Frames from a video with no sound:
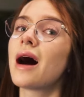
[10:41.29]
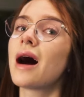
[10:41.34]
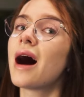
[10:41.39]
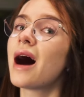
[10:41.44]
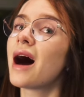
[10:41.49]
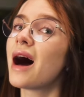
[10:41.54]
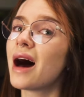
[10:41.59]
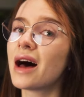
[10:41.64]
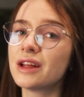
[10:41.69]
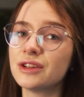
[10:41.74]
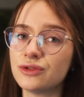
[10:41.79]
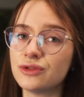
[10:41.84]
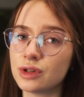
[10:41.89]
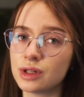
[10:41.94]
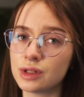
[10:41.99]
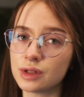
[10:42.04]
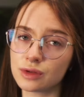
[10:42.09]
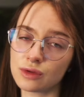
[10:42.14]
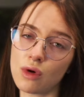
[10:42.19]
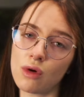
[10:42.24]

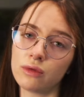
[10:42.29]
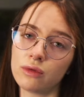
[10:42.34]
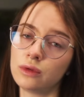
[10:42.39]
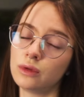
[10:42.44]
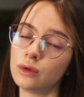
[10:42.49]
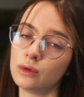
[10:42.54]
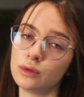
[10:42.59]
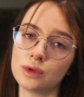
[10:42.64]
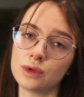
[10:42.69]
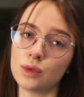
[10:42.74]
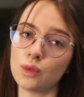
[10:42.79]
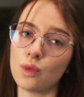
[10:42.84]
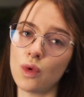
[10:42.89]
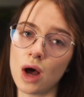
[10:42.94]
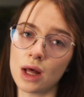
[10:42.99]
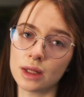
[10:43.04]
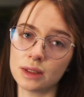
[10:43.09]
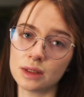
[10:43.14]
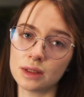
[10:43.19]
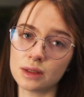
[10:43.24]
hundreds of losing
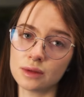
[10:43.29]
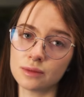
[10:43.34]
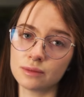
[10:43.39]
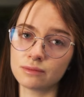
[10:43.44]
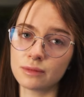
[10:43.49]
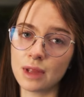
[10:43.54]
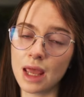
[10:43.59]
ones.